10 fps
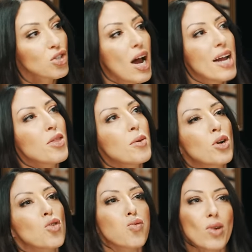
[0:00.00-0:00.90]
true. And the
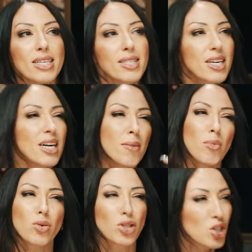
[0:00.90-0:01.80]
crazier and
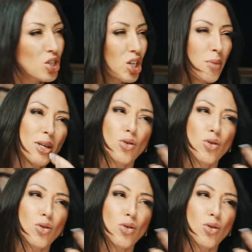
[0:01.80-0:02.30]
more stupid